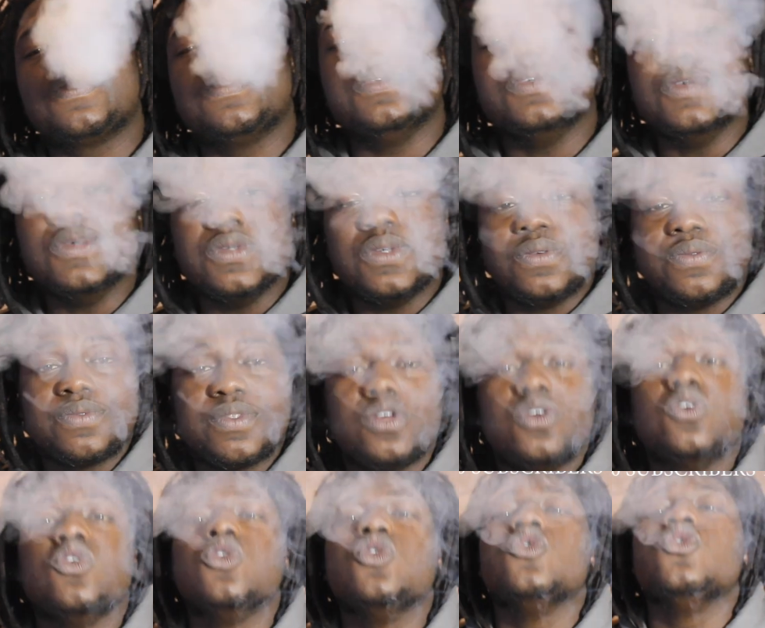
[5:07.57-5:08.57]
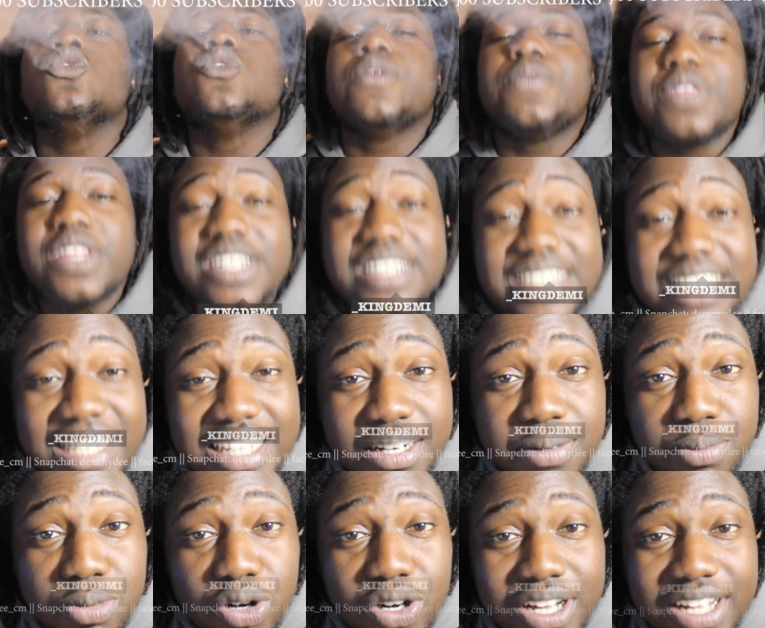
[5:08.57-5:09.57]
DM
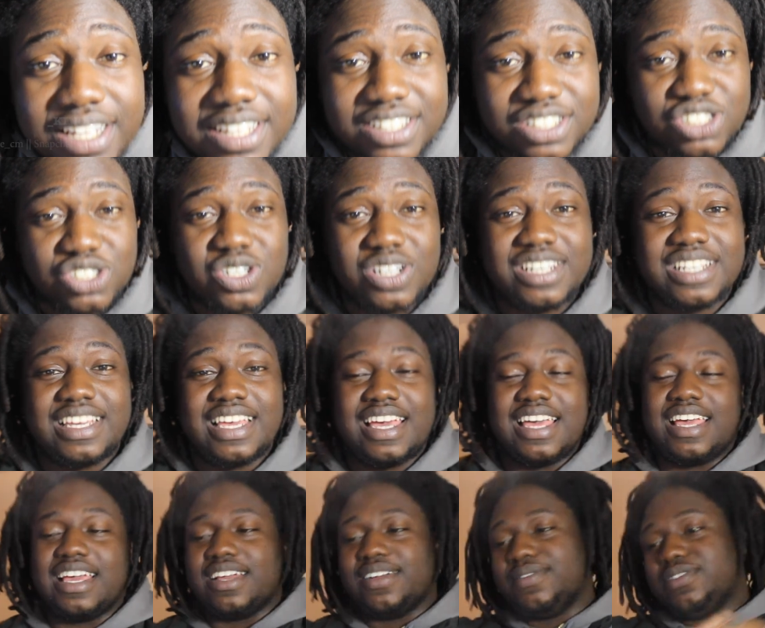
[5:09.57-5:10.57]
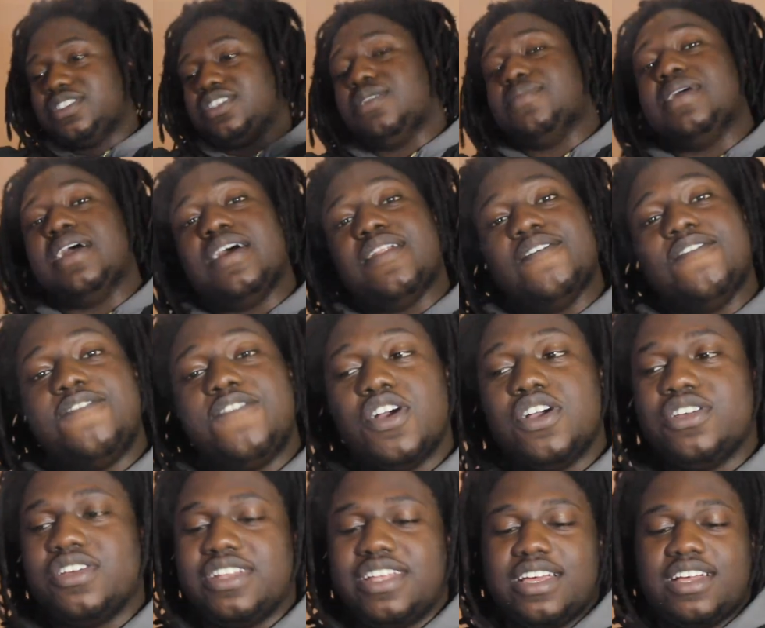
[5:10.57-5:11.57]
the boy. Join the gang. Tell me how the
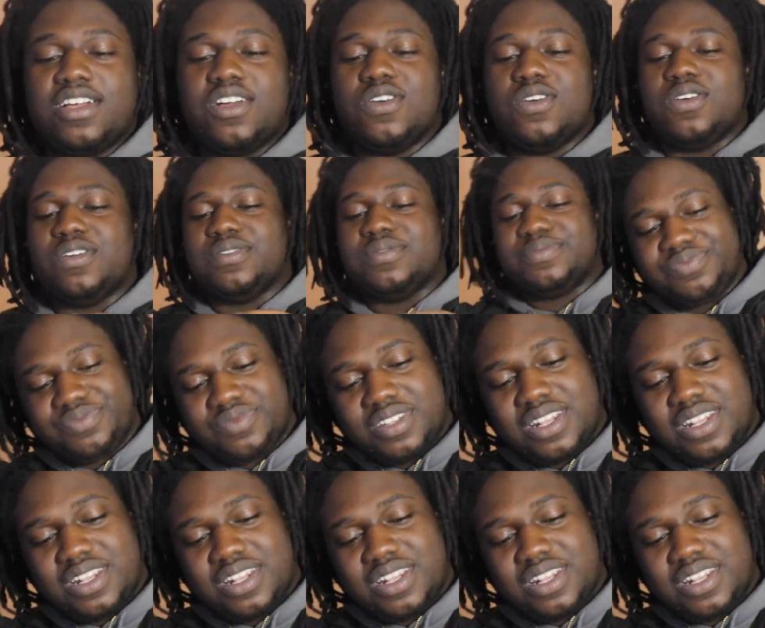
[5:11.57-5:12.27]
fuck your day going.